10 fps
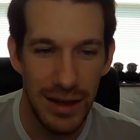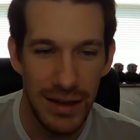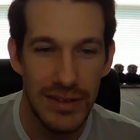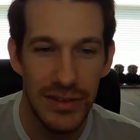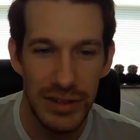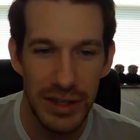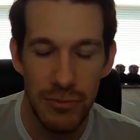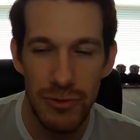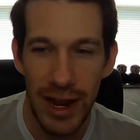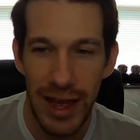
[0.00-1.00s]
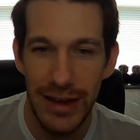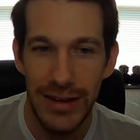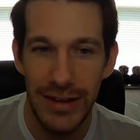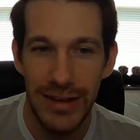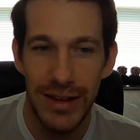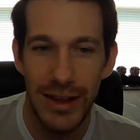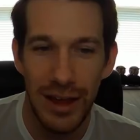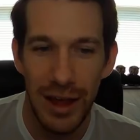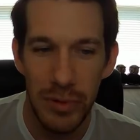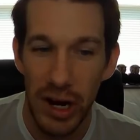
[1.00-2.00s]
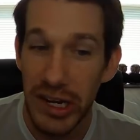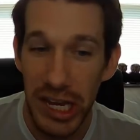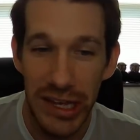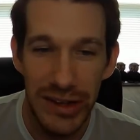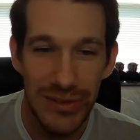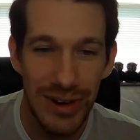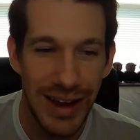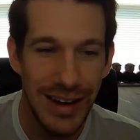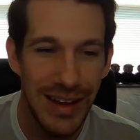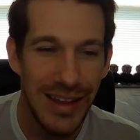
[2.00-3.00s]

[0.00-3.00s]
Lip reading: essentially red Brunya, right?